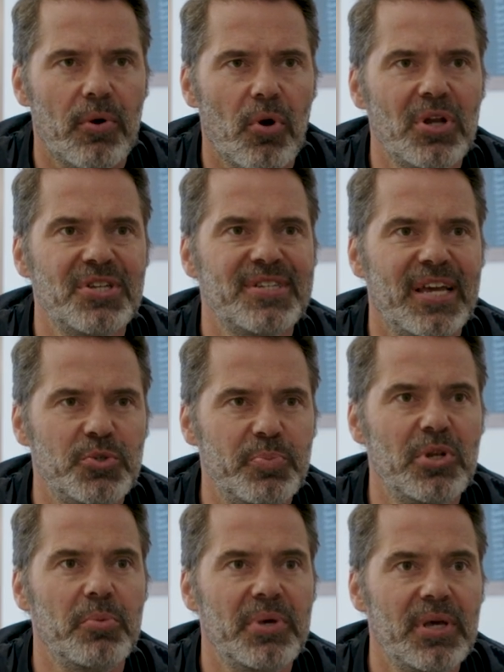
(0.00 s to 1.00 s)
early stage
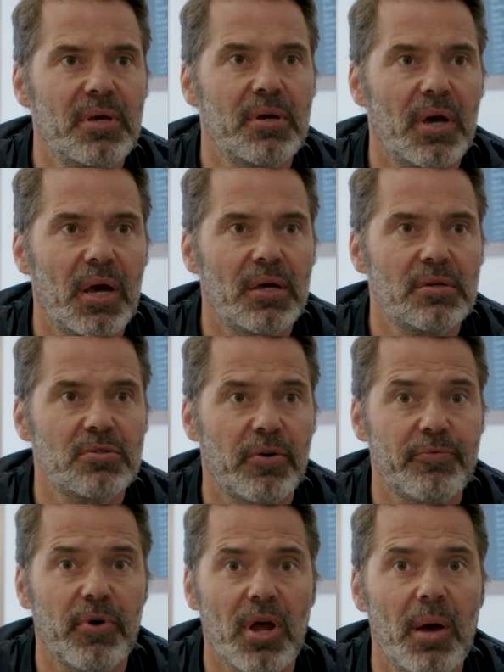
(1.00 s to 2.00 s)
B2B
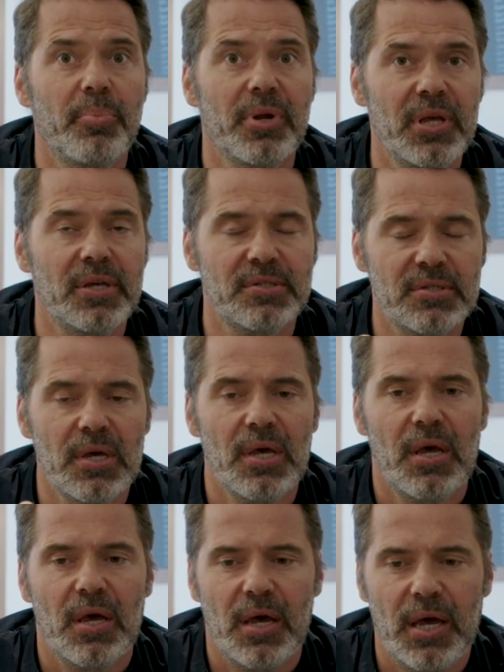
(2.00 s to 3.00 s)
software companies
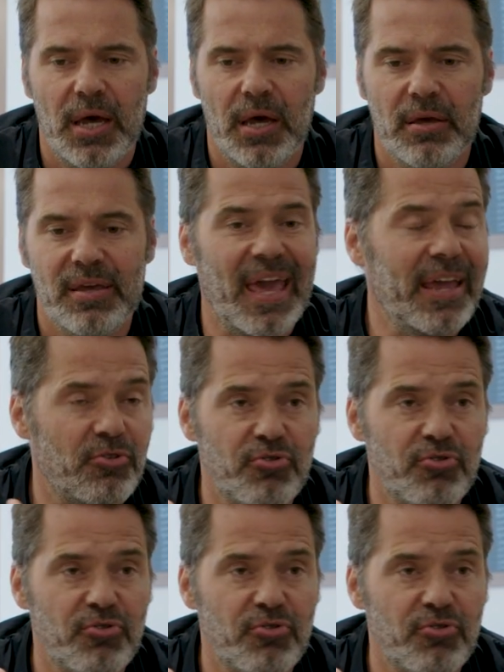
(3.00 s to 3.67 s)
gain